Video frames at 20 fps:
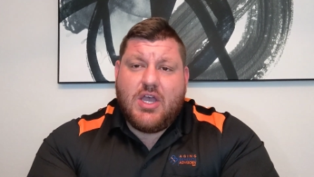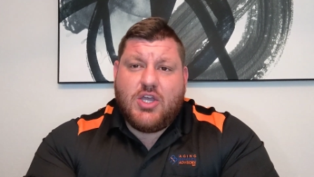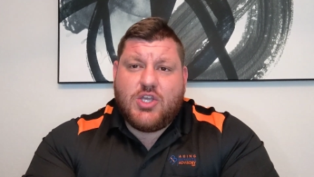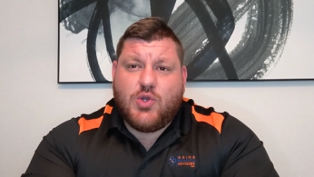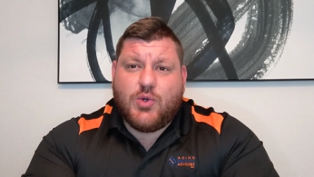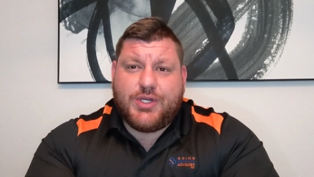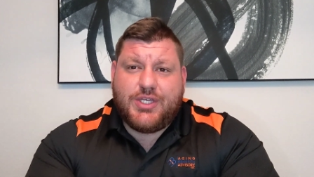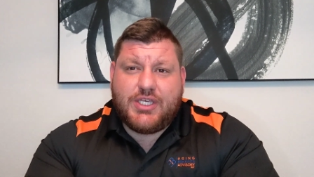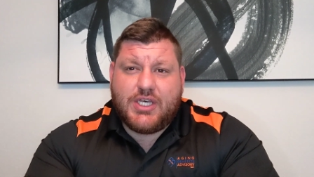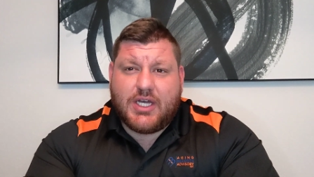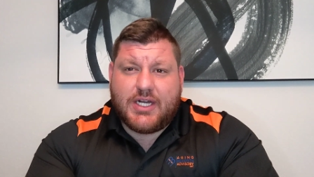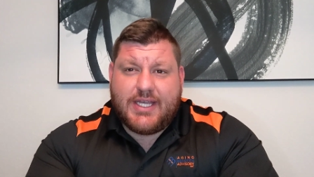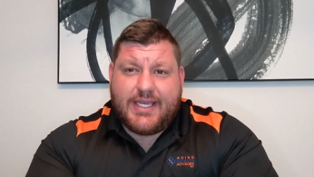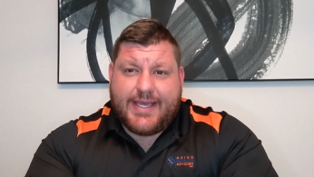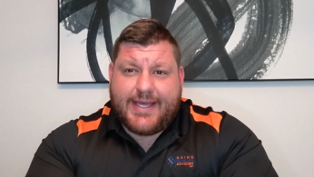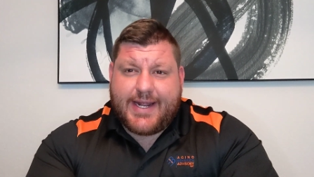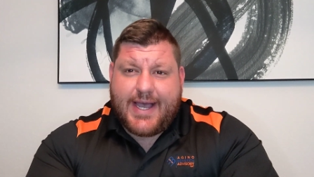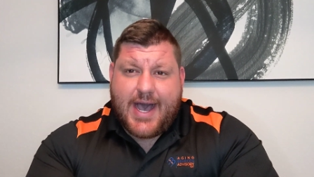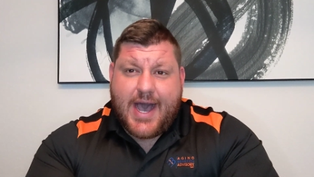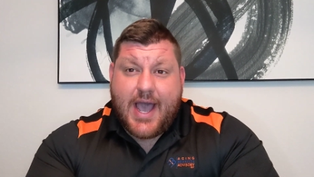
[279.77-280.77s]
you're gonna
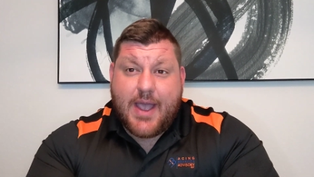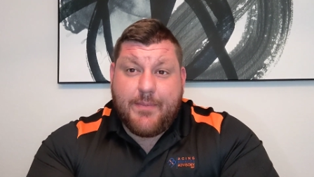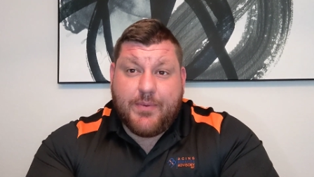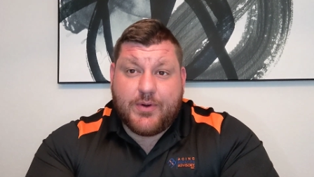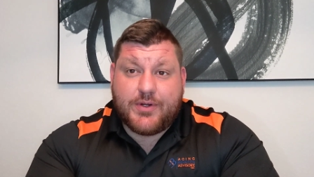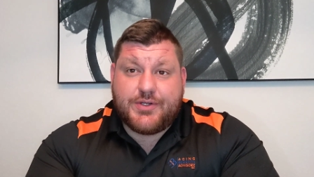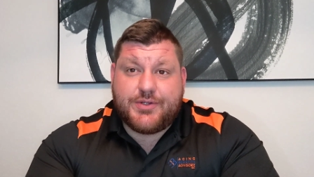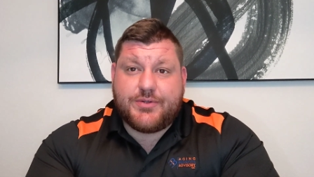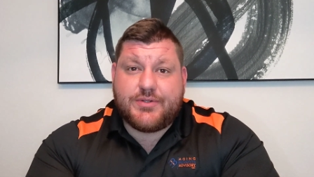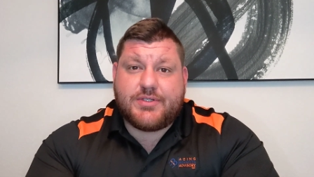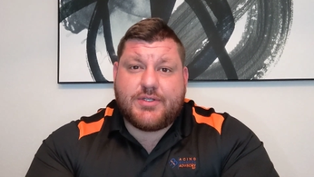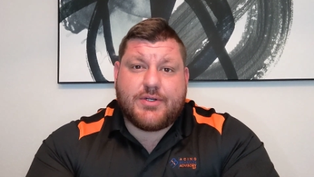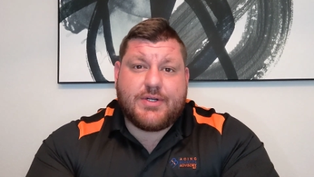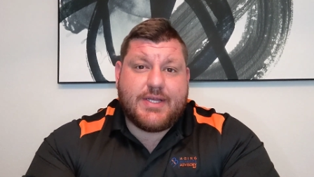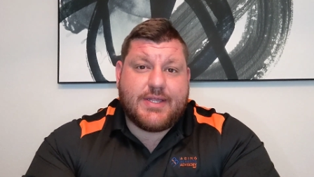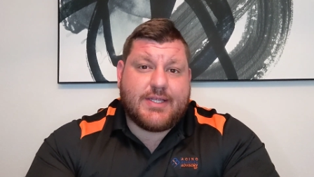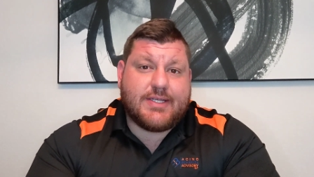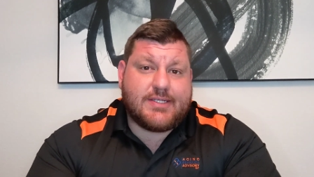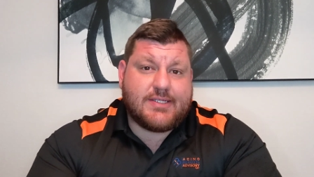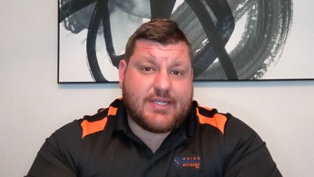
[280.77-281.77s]
get a high producer
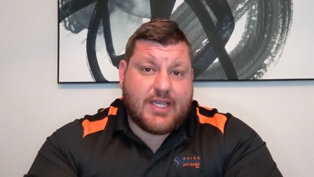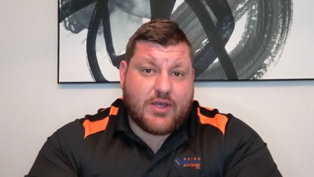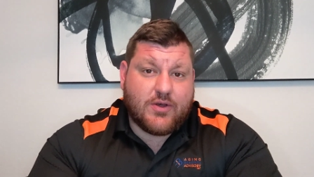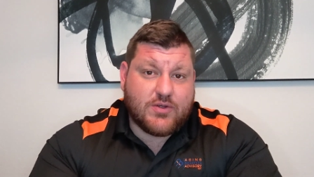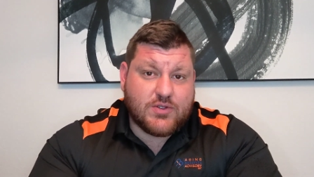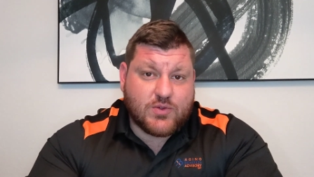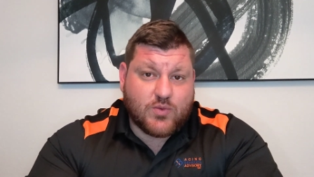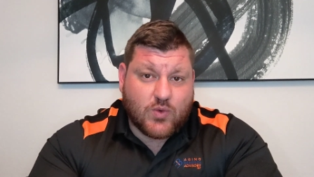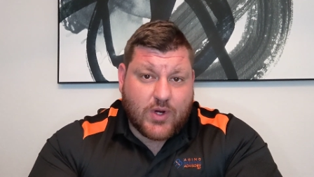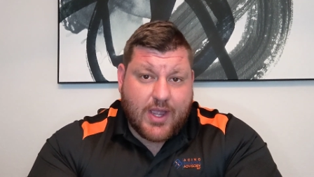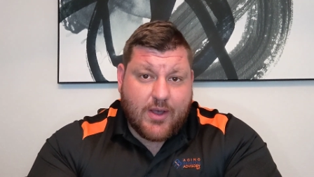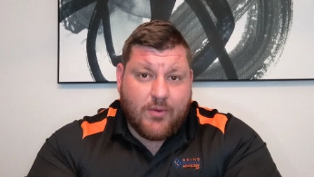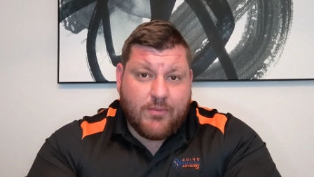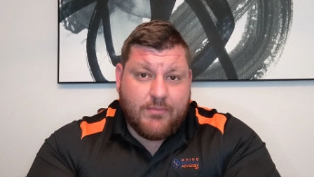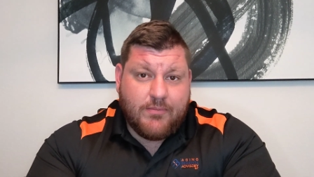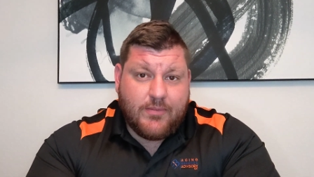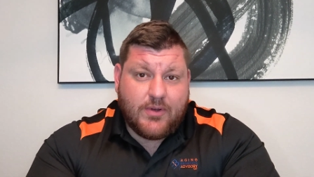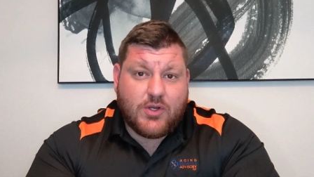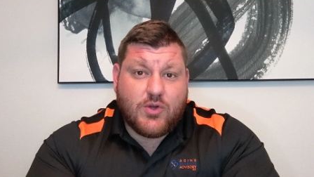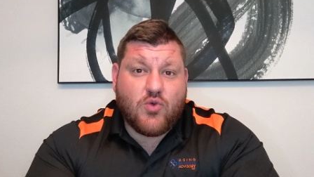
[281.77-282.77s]
in the sales
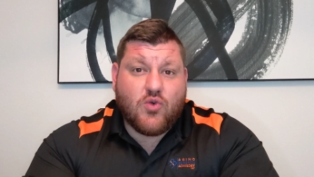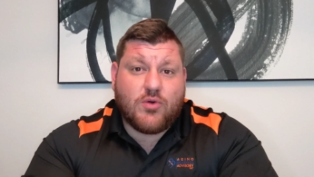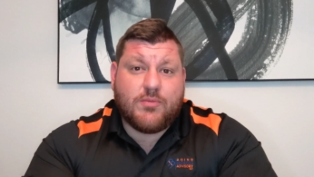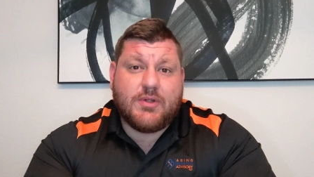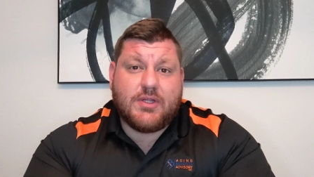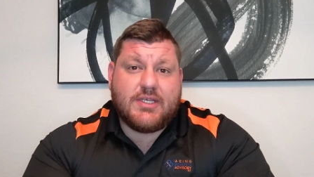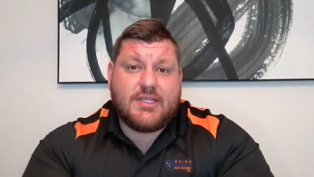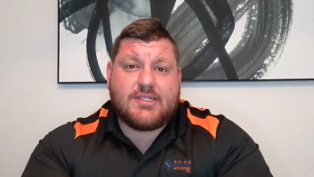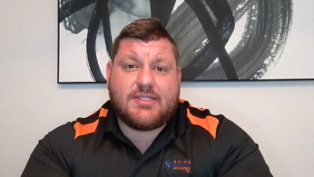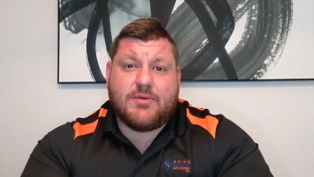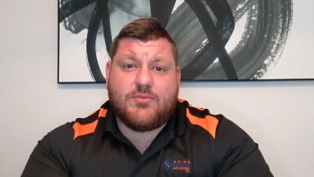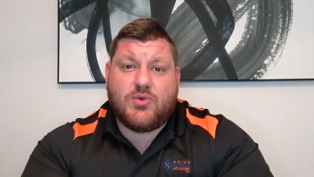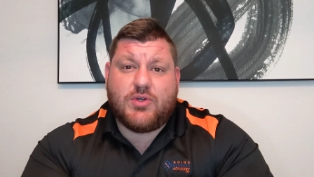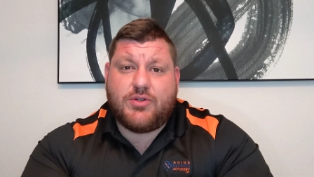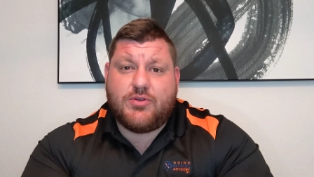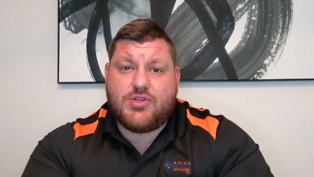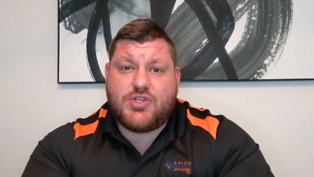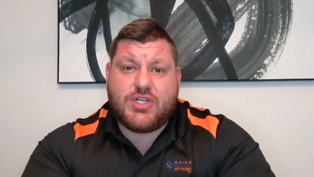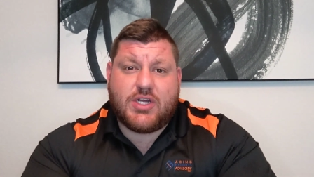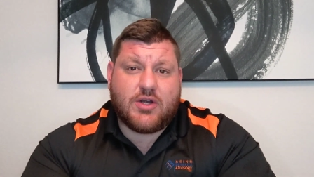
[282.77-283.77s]
realm, normally someone
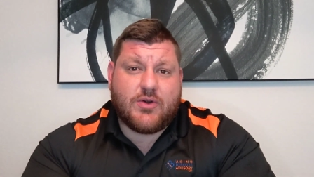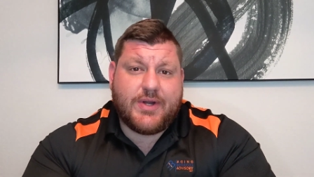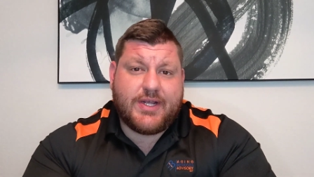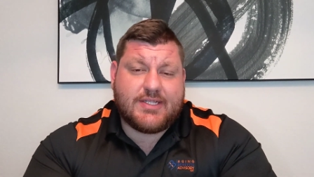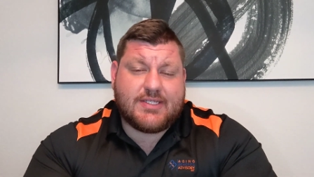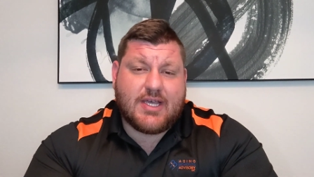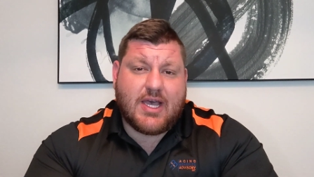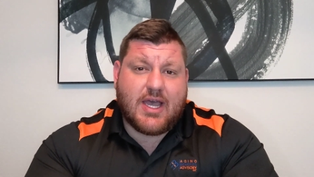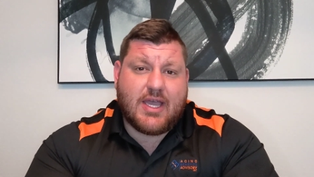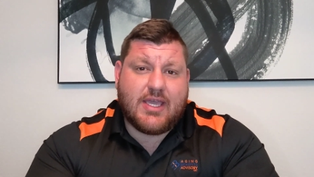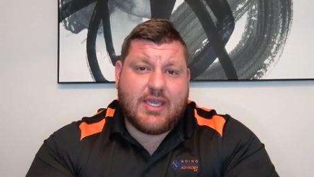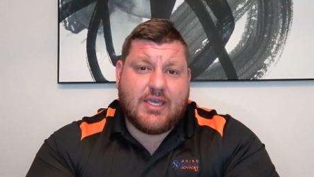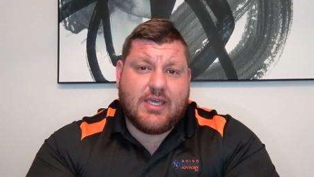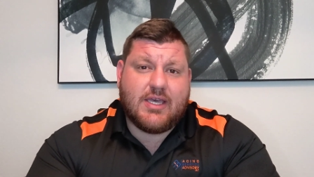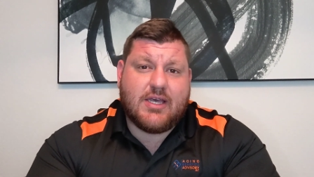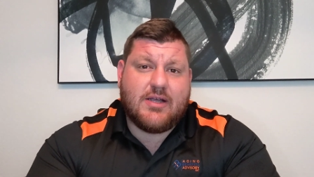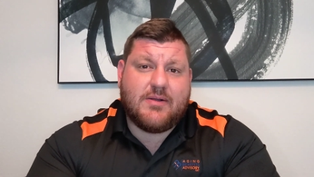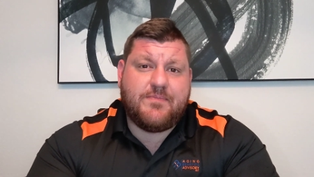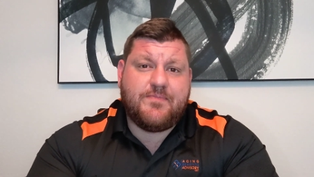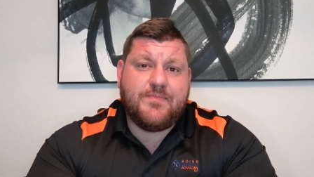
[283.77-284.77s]
who generates high
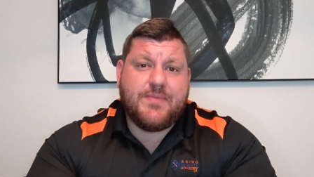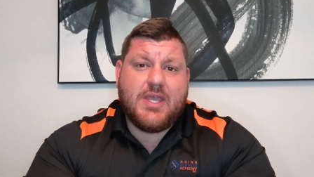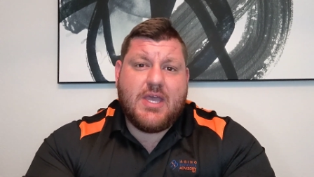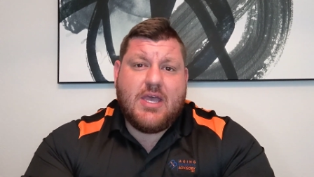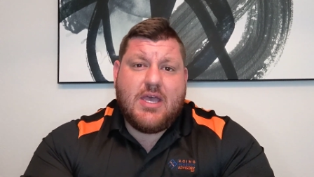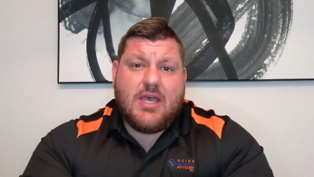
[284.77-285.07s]
income